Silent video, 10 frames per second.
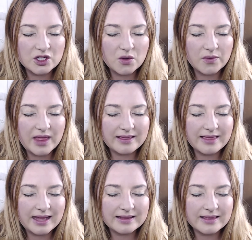you know that
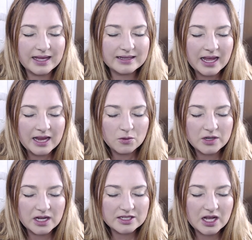that that we're
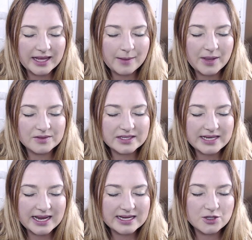not talking about
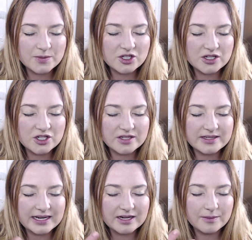stage
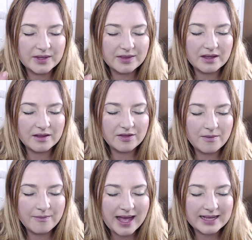magicians here but the
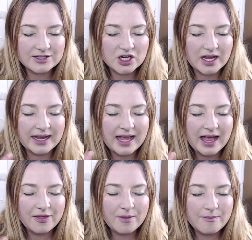the magi
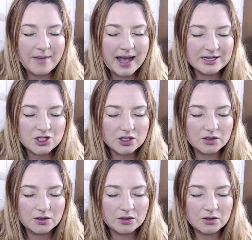the
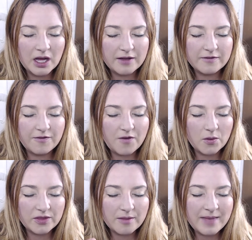magical
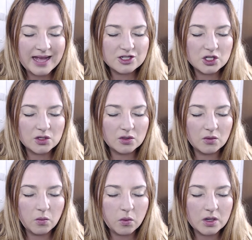folk the
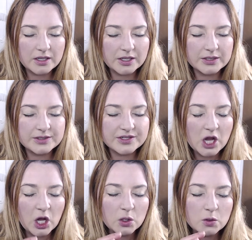magical workers
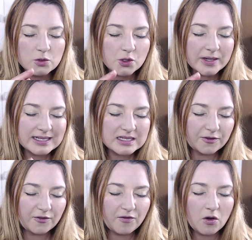who
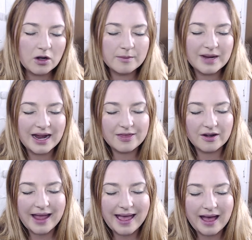transform
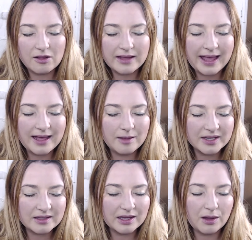either
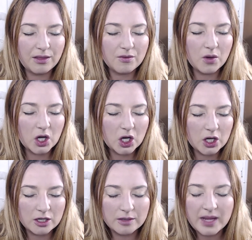alchemically through a
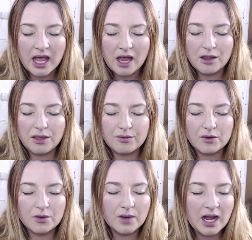herb
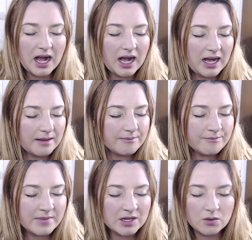through uh,
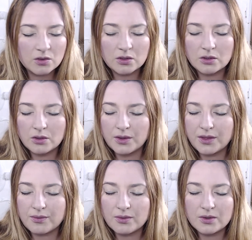mineral,
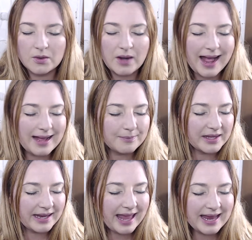through
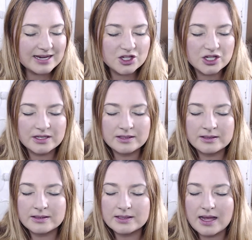
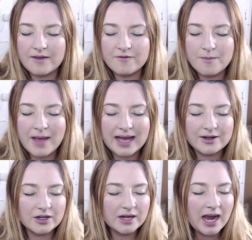applications of
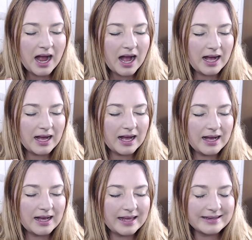matter uh,
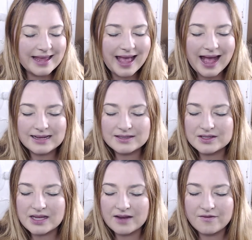uh, and
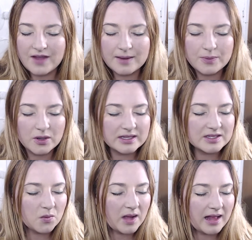gas and vapor,
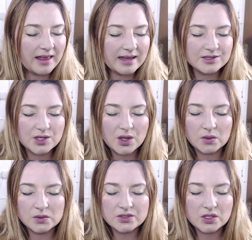as well as
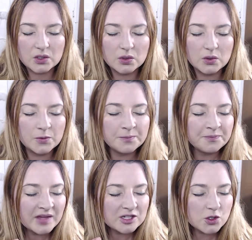those who
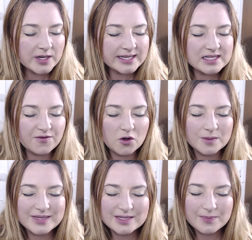
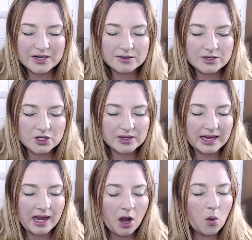transform
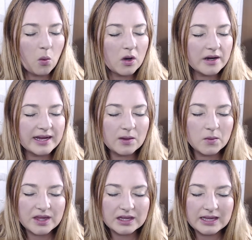spiritually, working
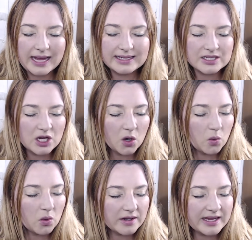with light,
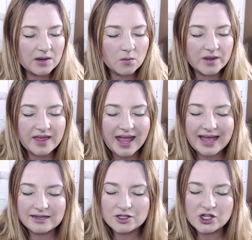working with
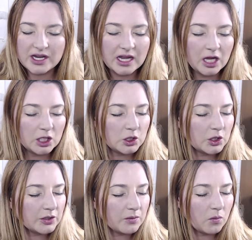energy,
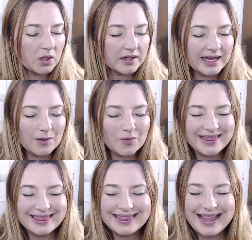working
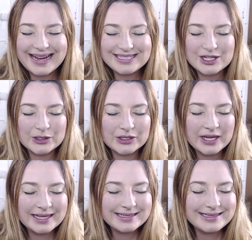with lighter
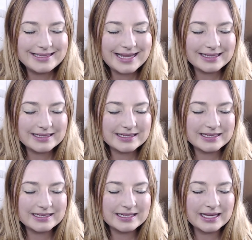
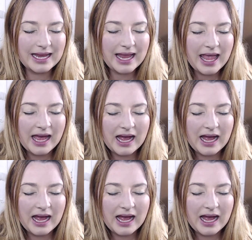density.